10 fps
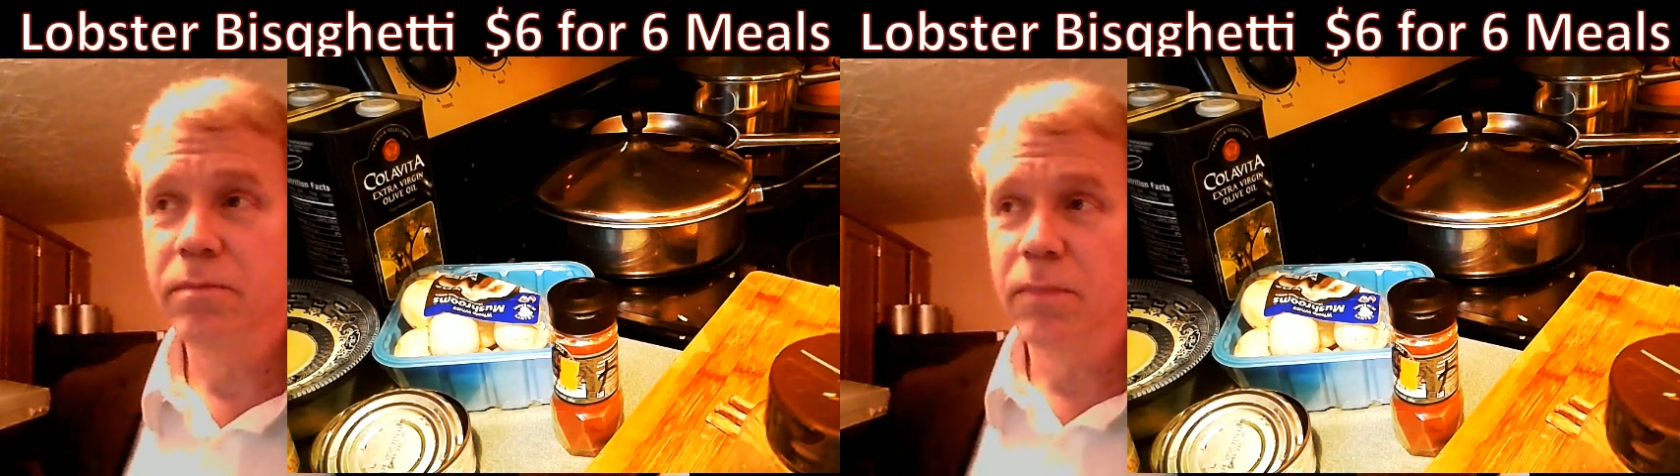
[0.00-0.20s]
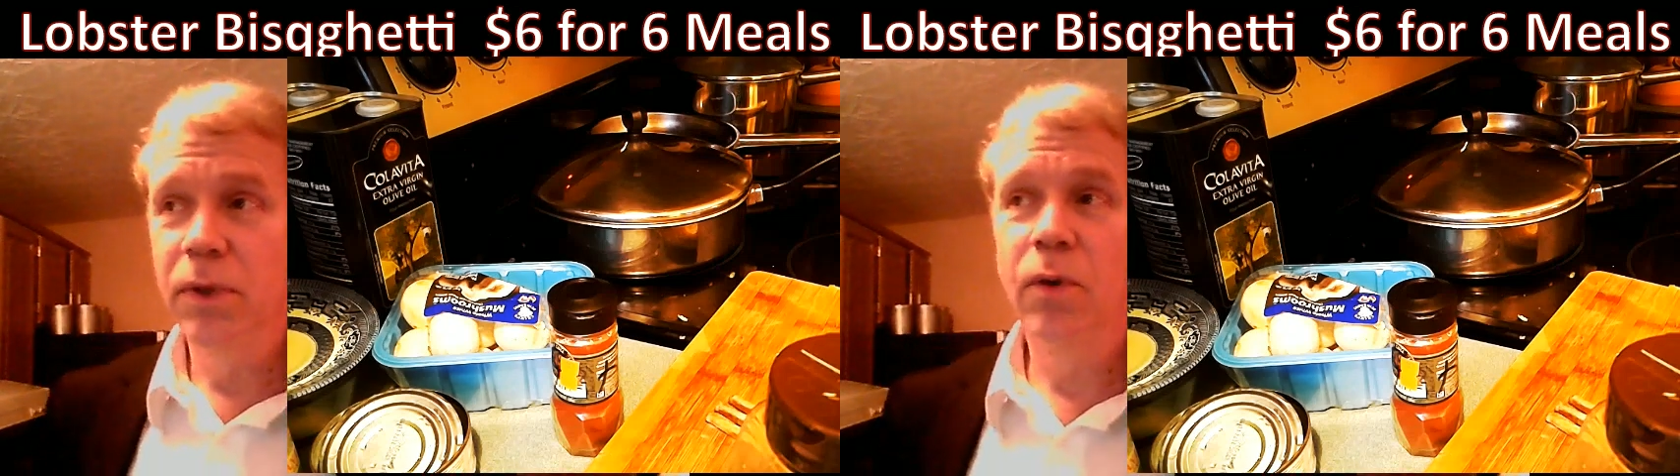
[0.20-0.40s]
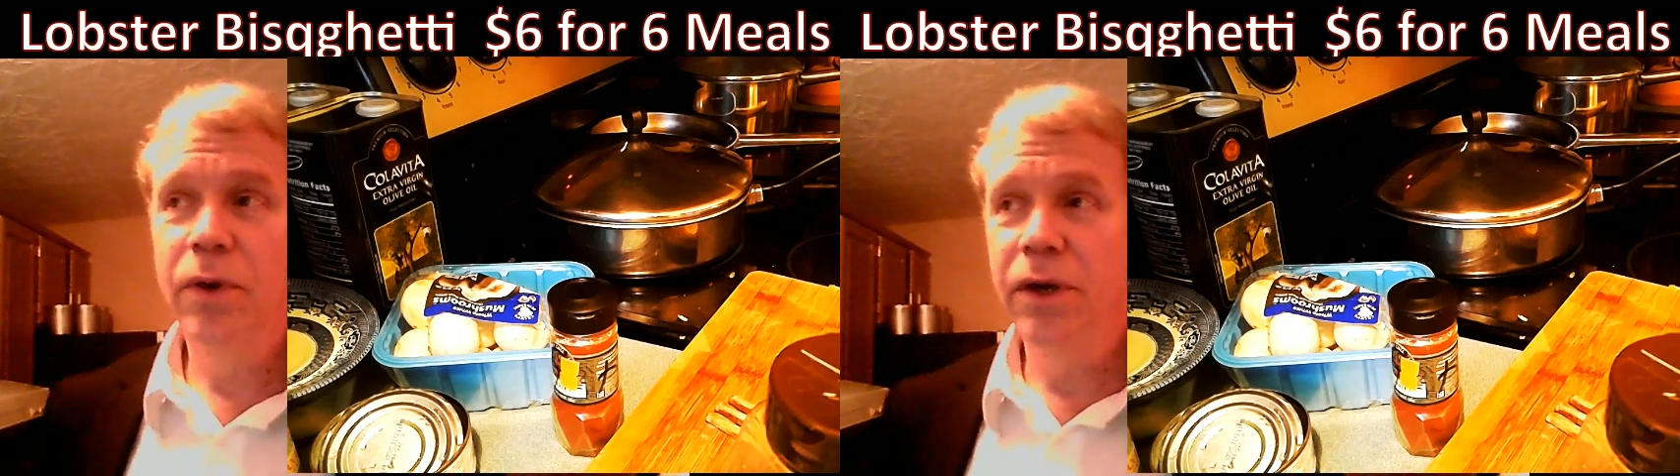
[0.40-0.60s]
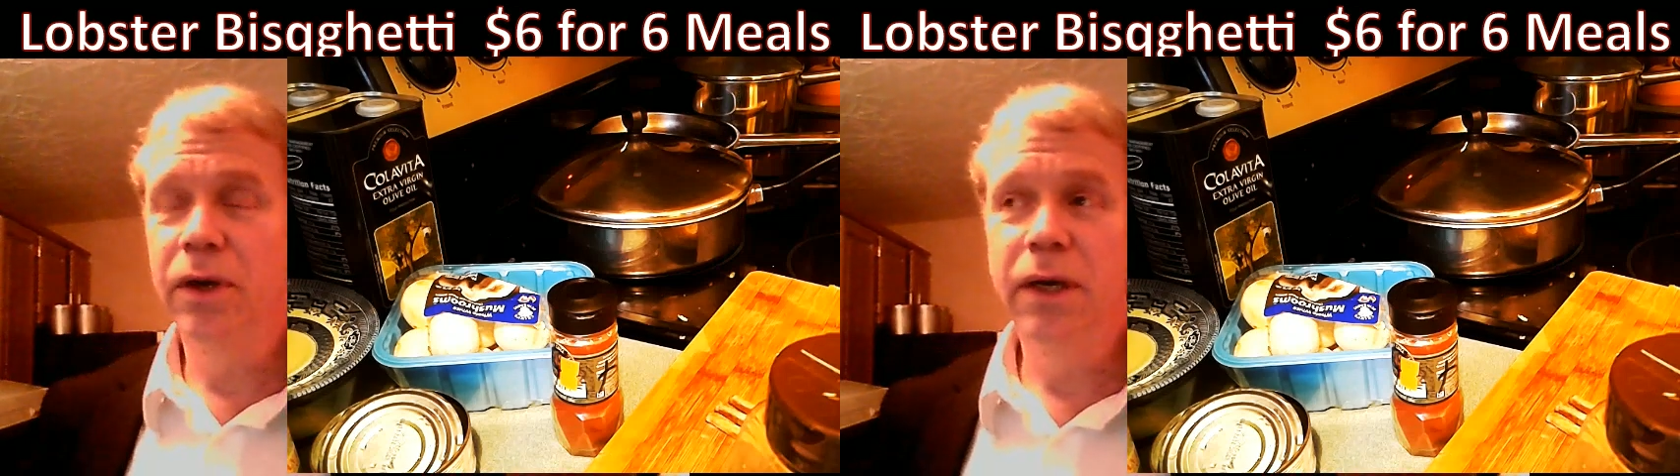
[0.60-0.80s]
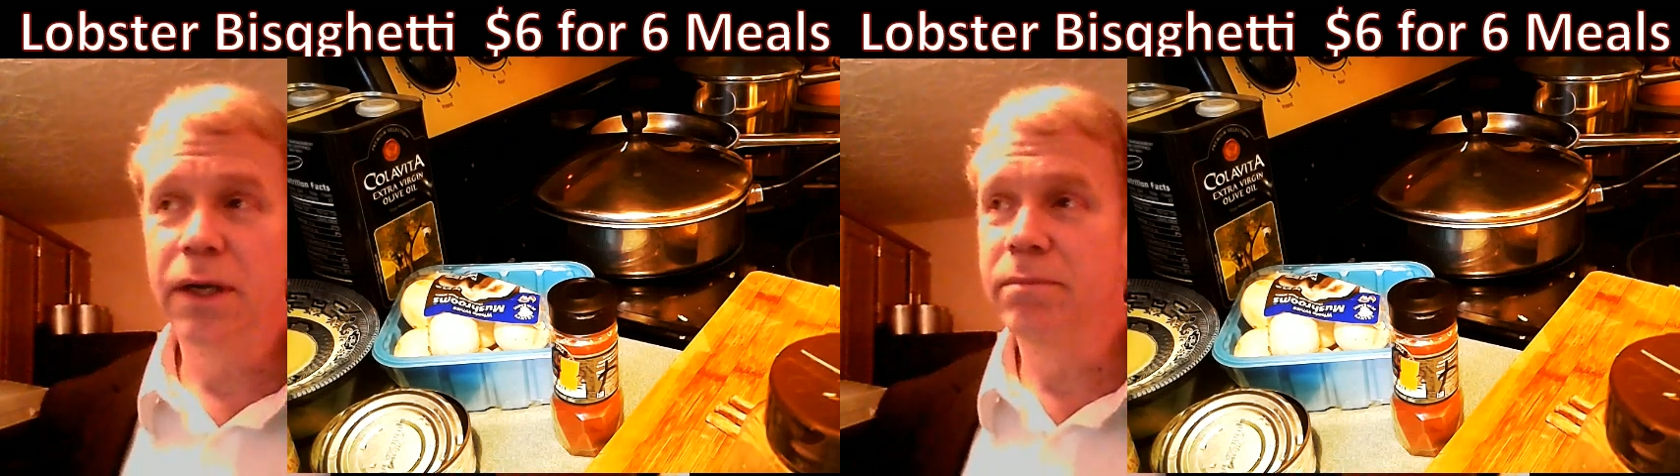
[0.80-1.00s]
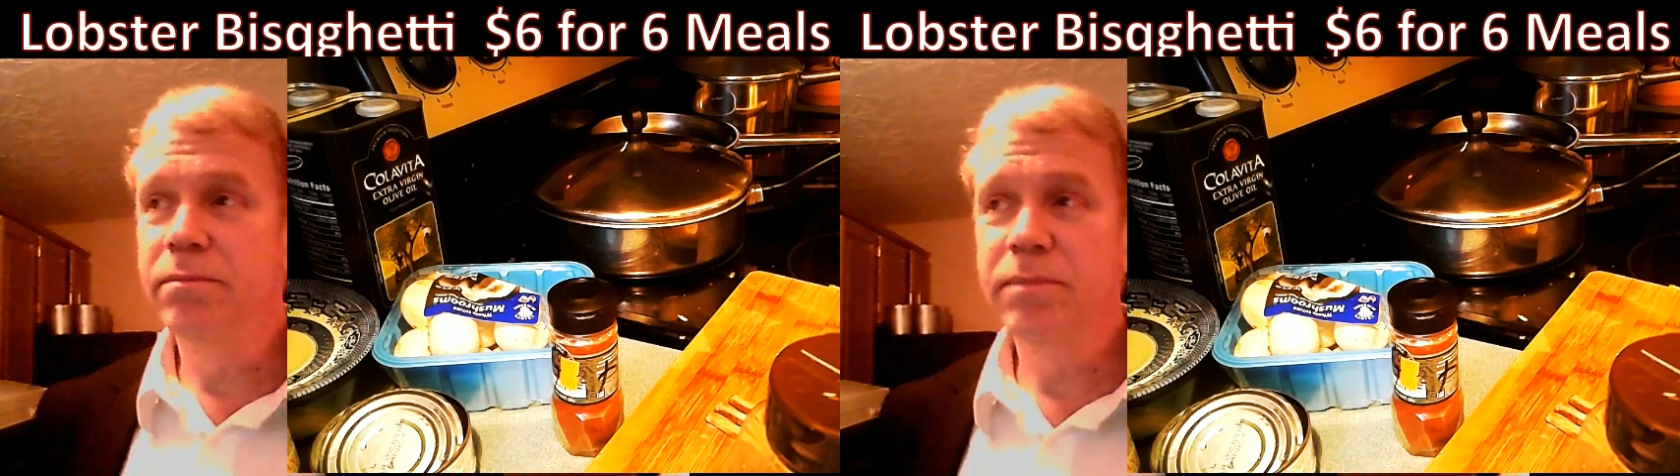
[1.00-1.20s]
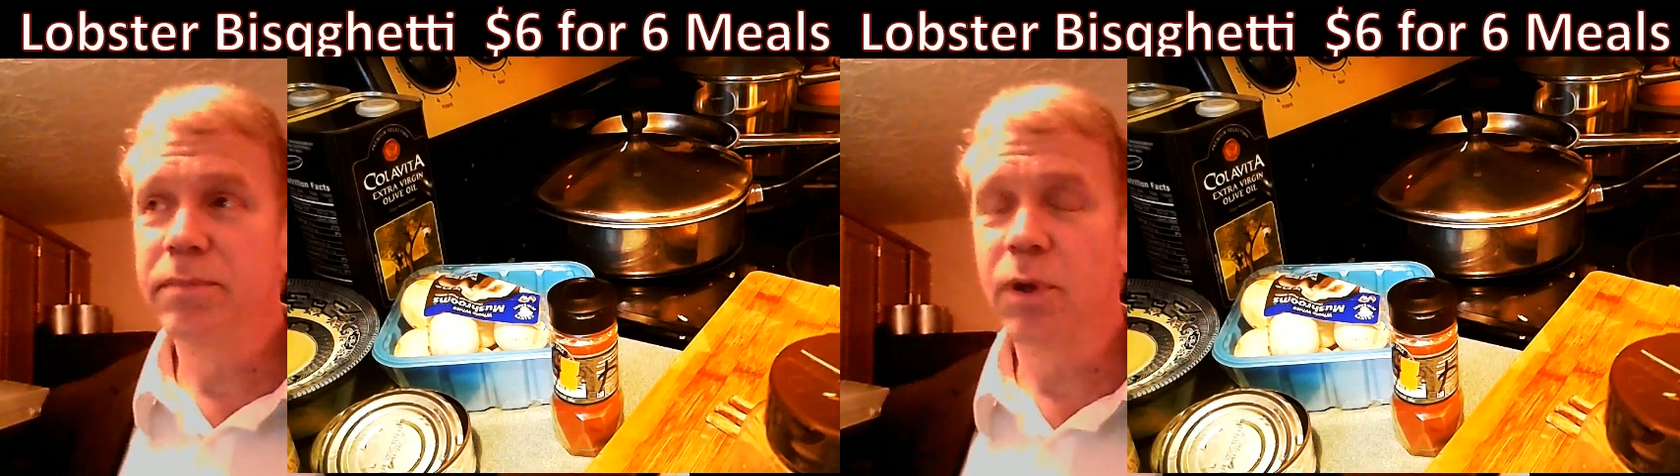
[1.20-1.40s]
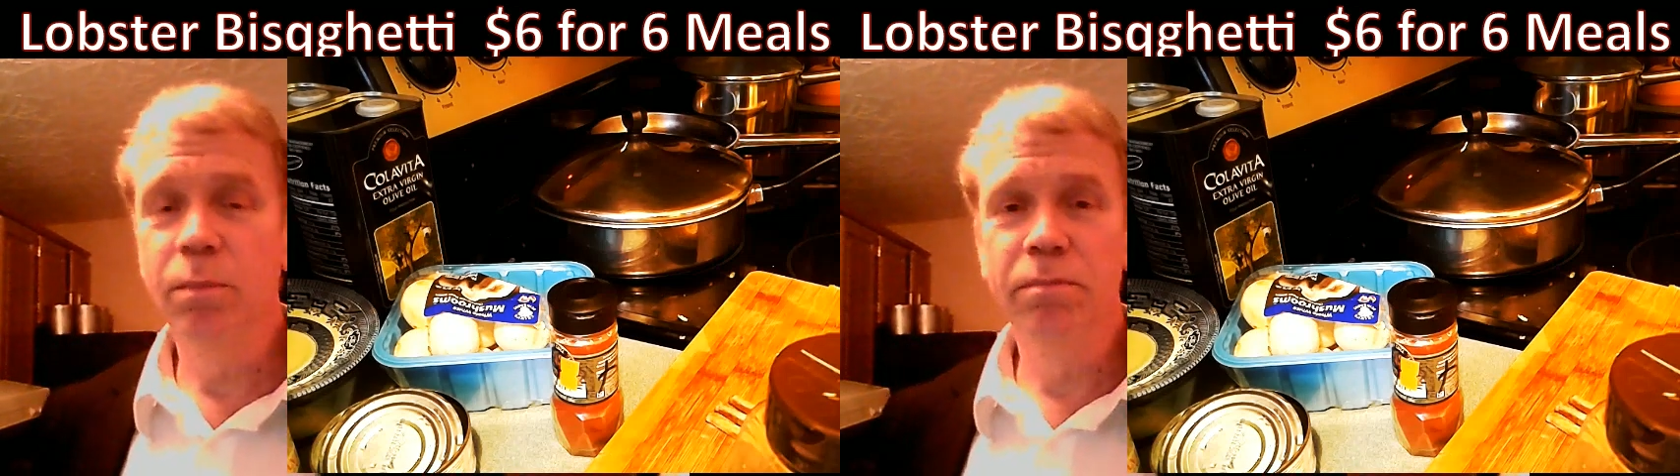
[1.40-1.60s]
lower your uh,
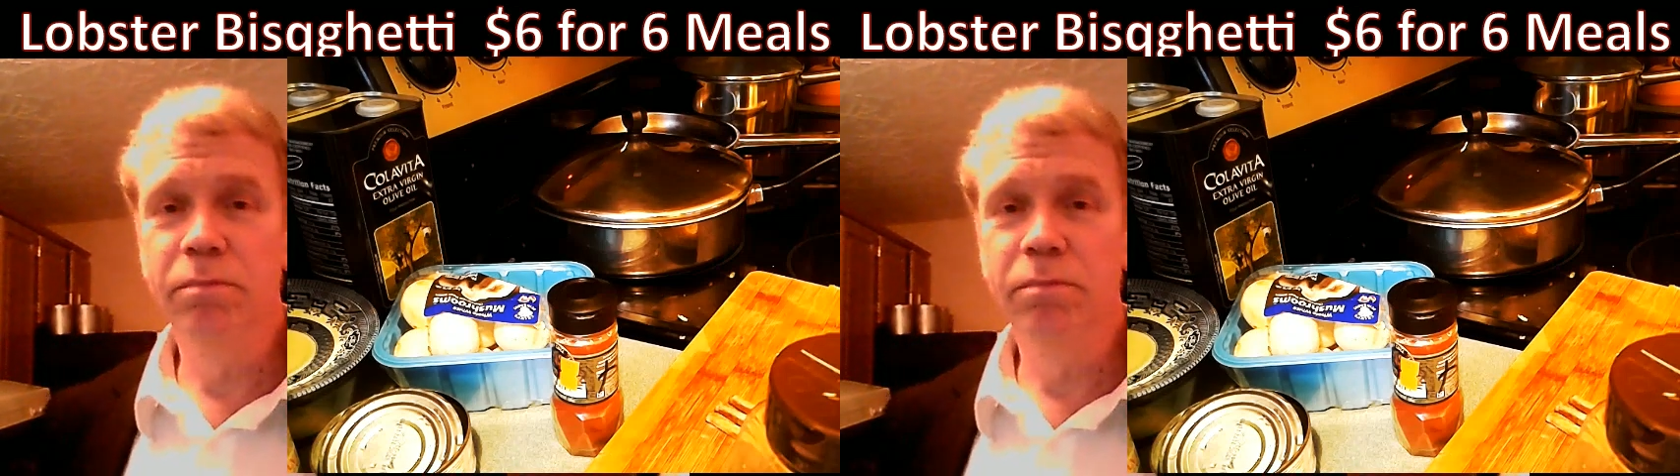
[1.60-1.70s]
your